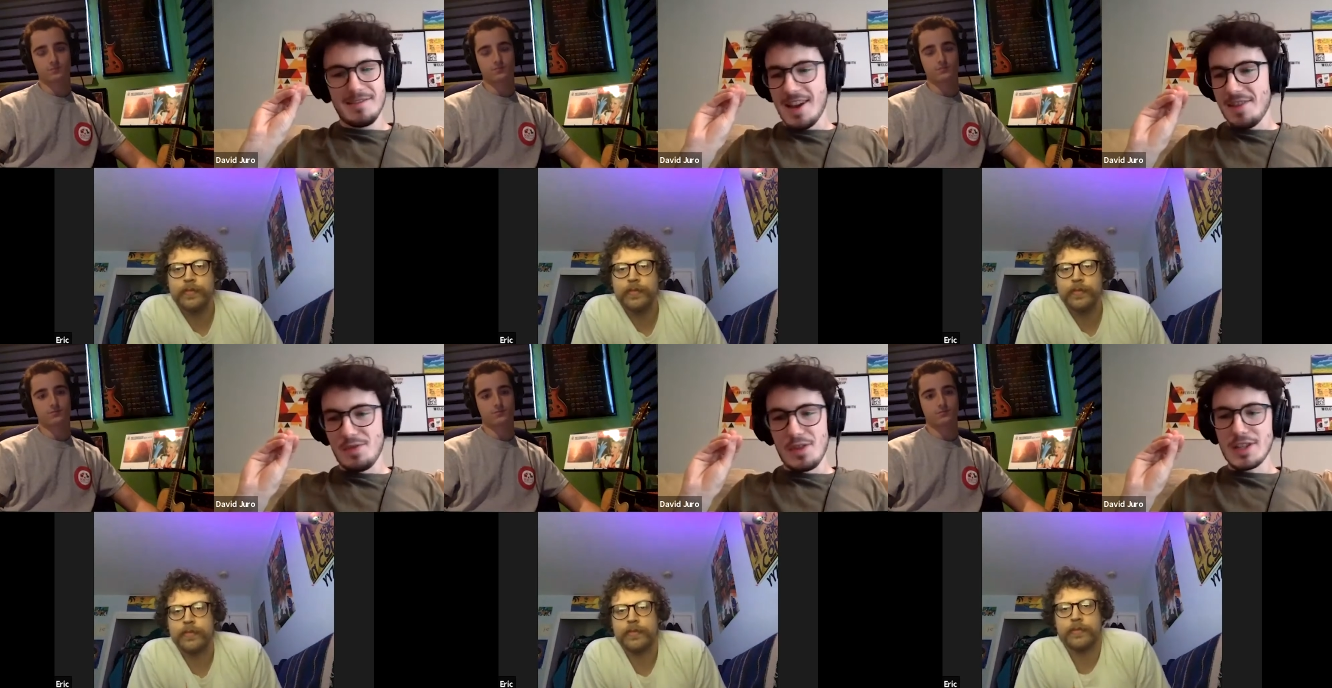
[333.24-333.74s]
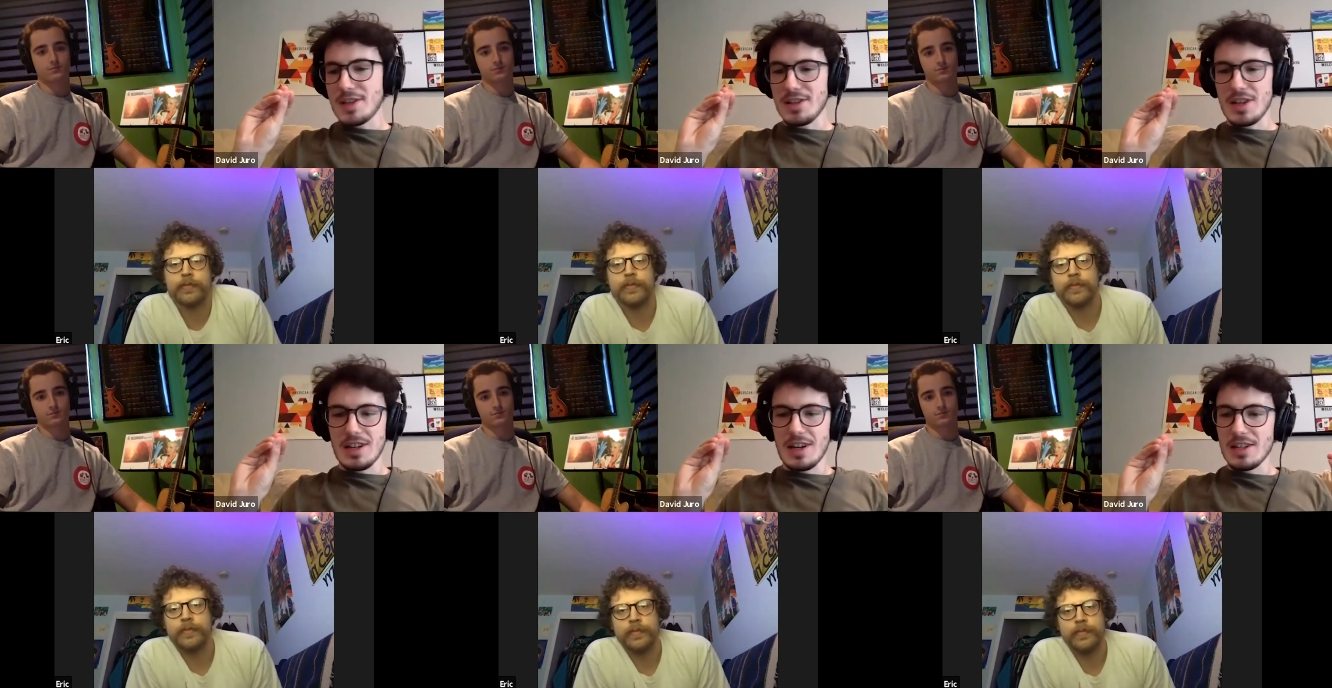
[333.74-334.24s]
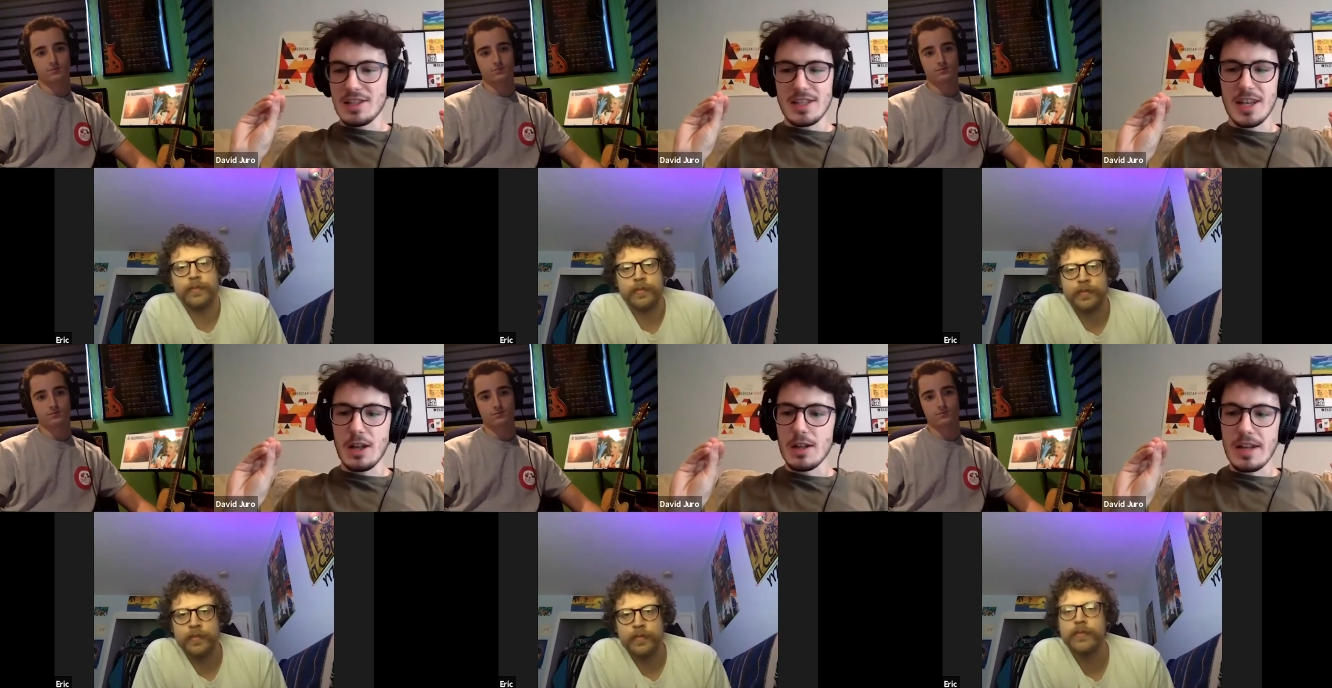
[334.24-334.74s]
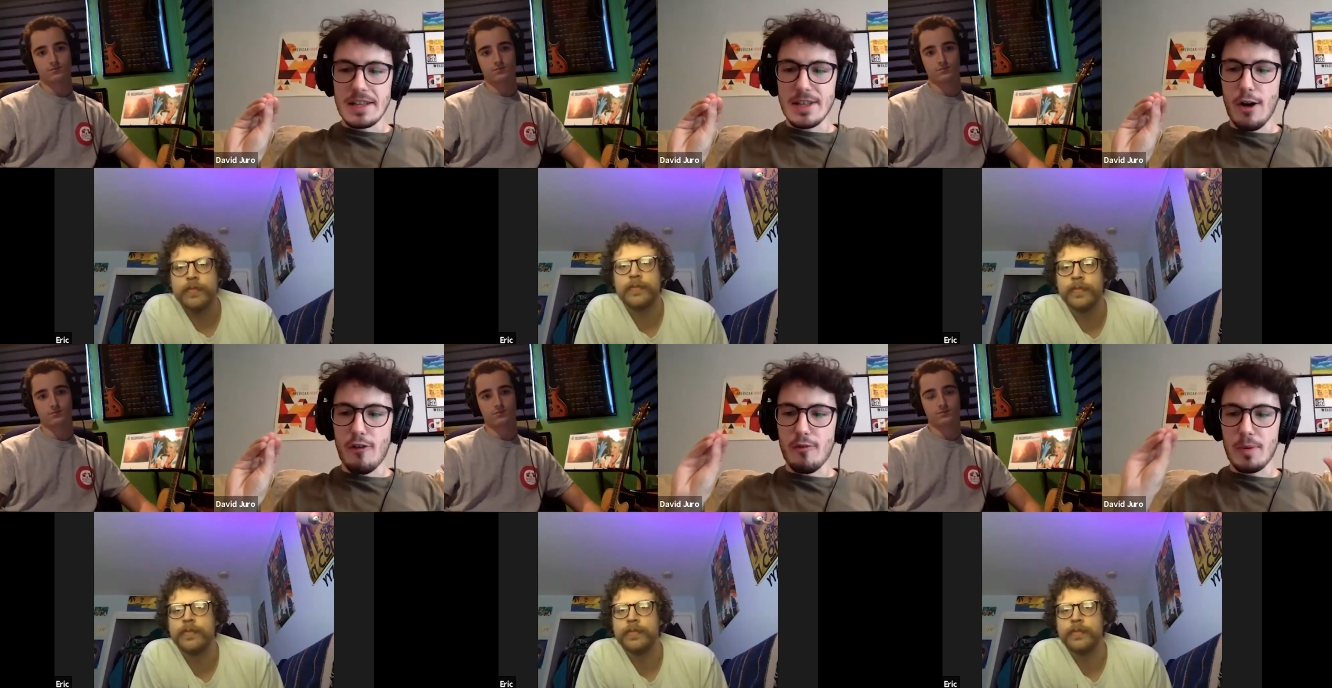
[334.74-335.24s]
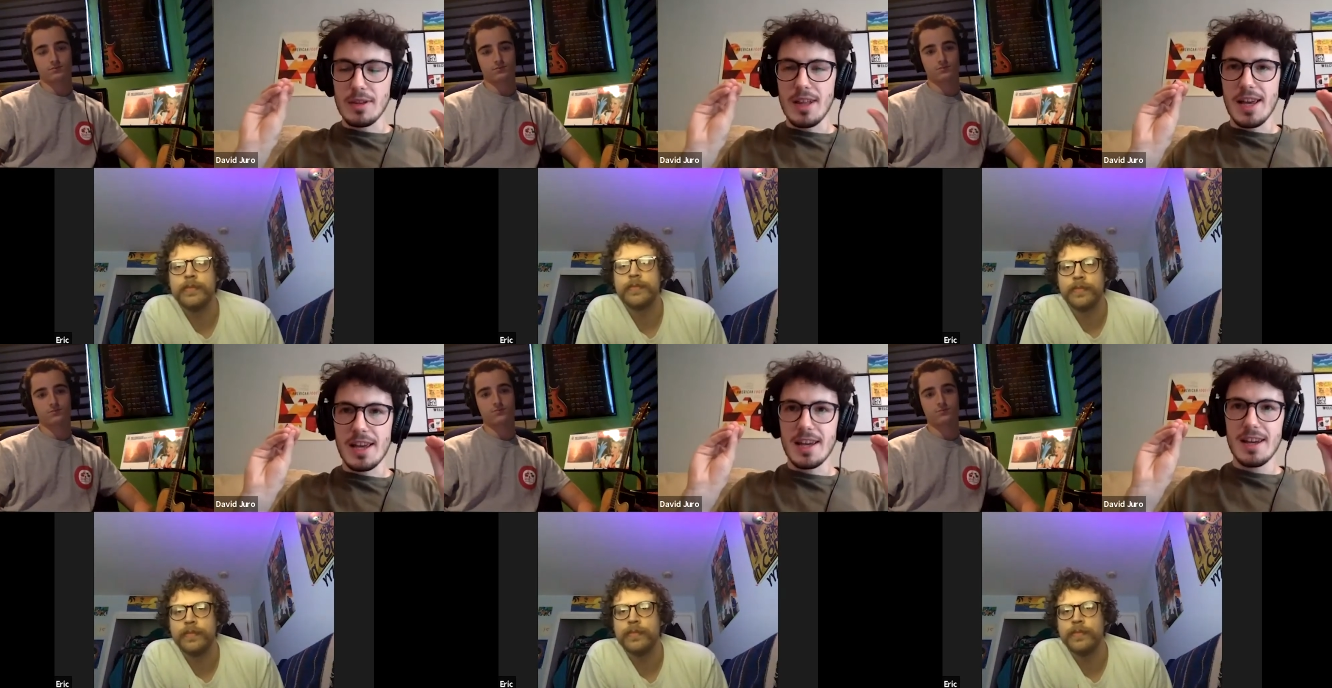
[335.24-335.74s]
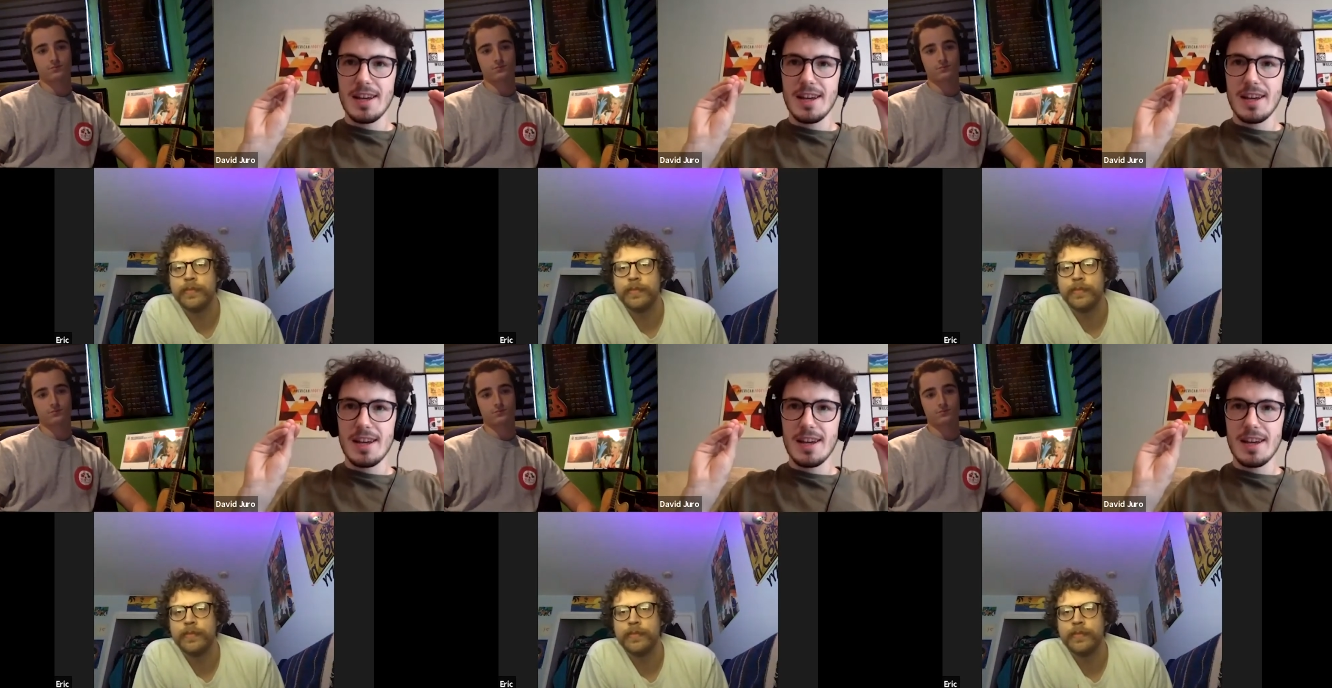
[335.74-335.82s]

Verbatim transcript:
Speaker 1: this is a, a skill in itself, but like